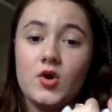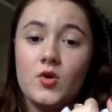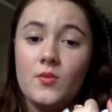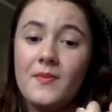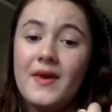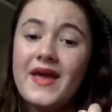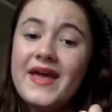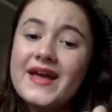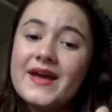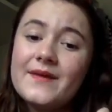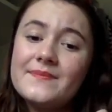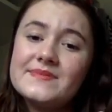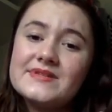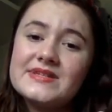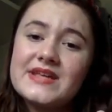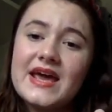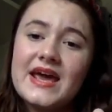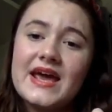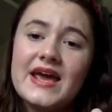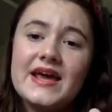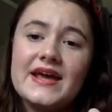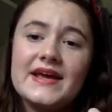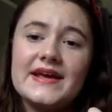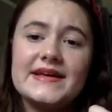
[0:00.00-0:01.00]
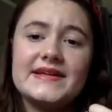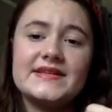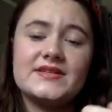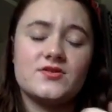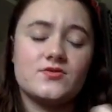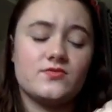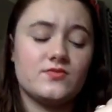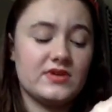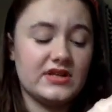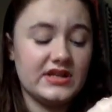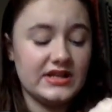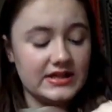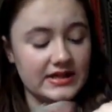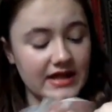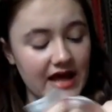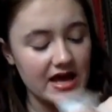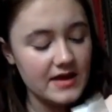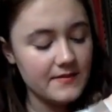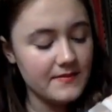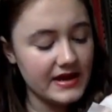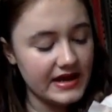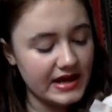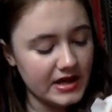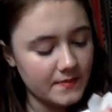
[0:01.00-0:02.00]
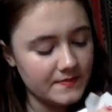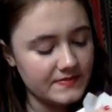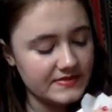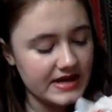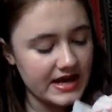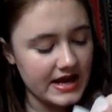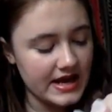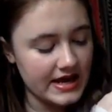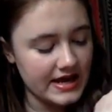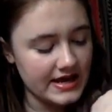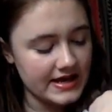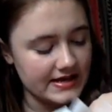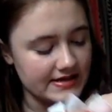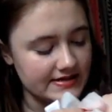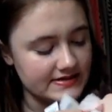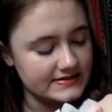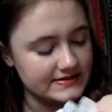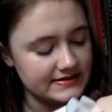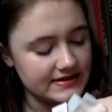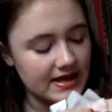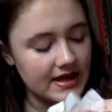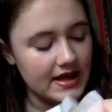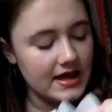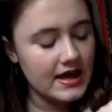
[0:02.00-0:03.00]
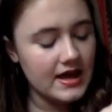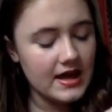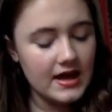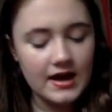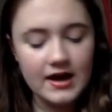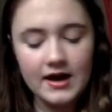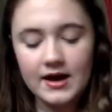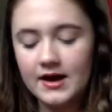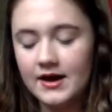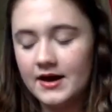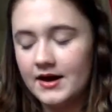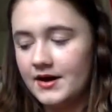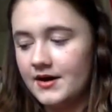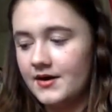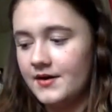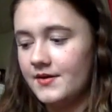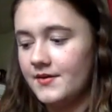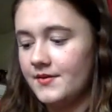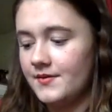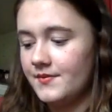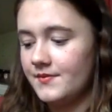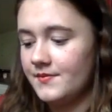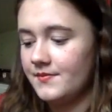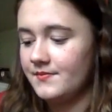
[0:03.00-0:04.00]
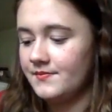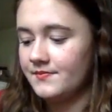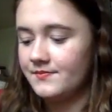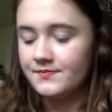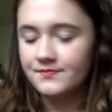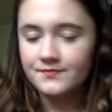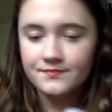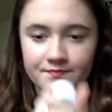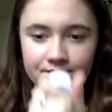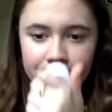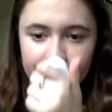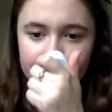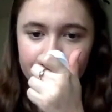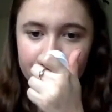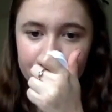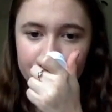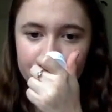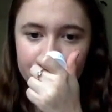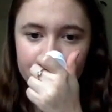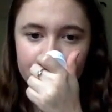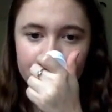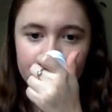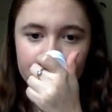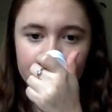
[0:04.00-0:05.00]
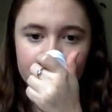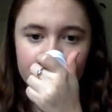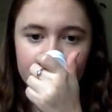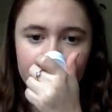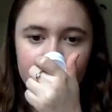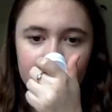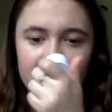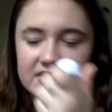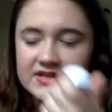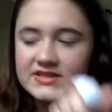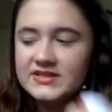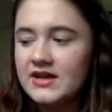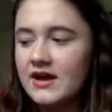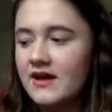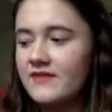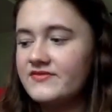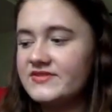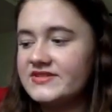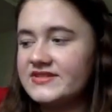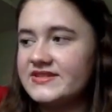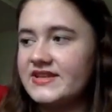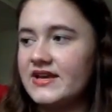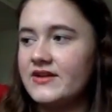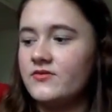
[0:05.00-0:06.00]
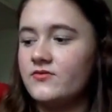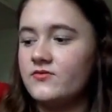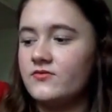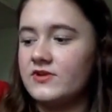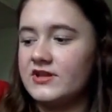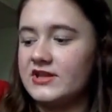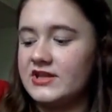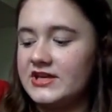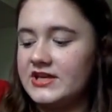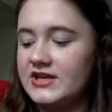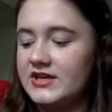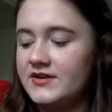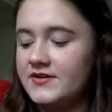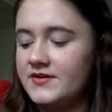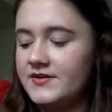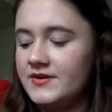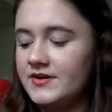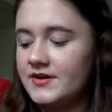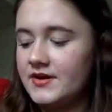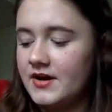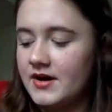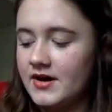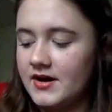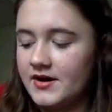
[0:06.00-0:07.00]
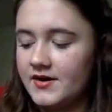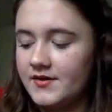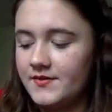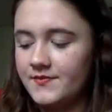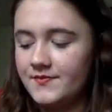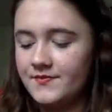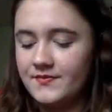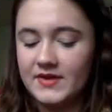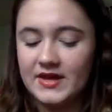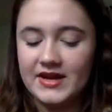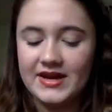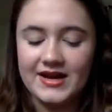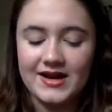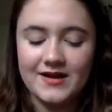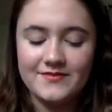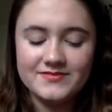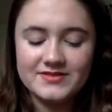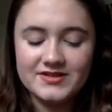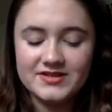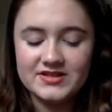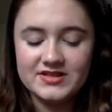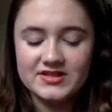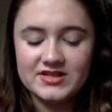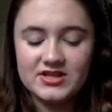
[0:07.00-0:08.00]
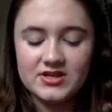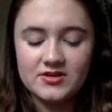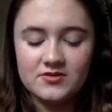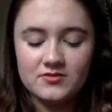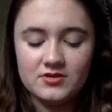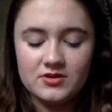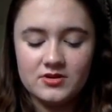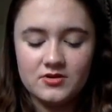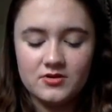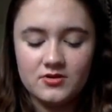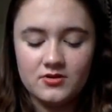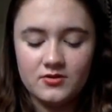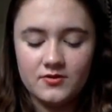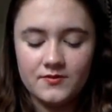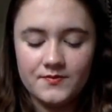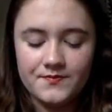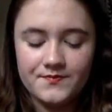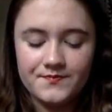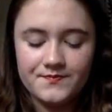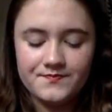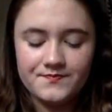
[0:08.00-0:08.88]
no makeup days or really light makeup days. It doesn't have a scent really, and it comes in this cute little